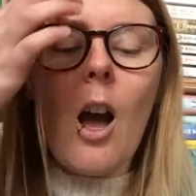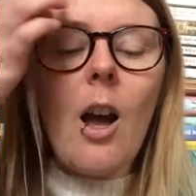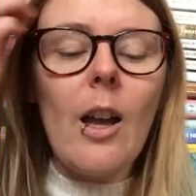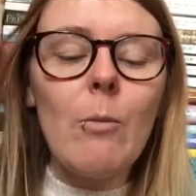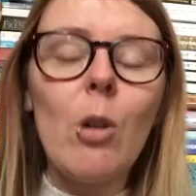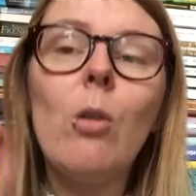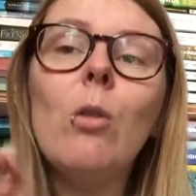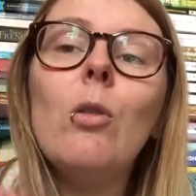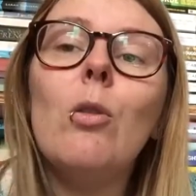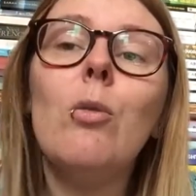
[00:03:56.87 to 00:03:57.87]
"I'm
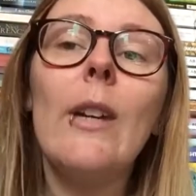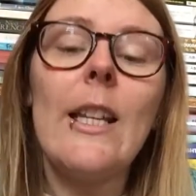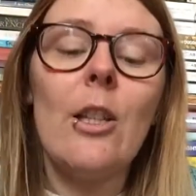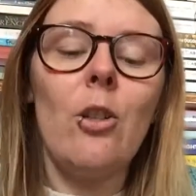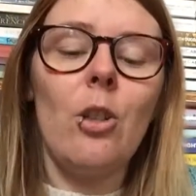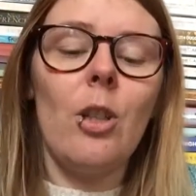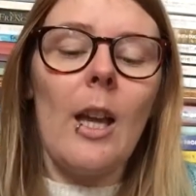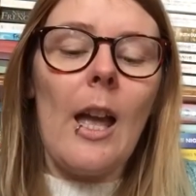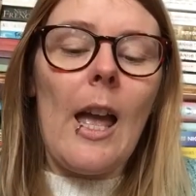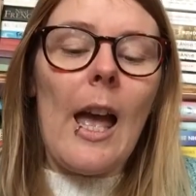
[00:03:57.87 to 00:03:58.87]
called Cringe
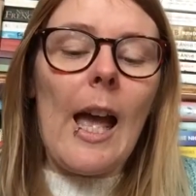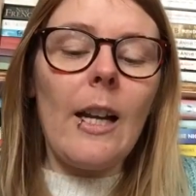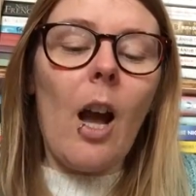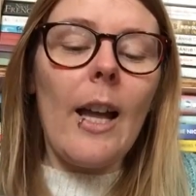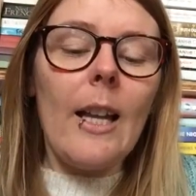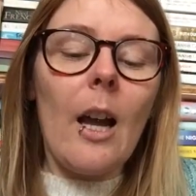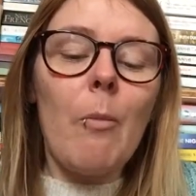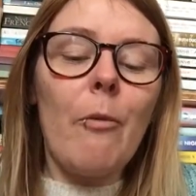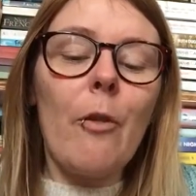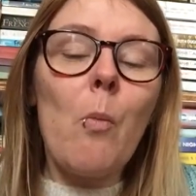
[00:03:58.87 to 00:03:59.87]
and I come from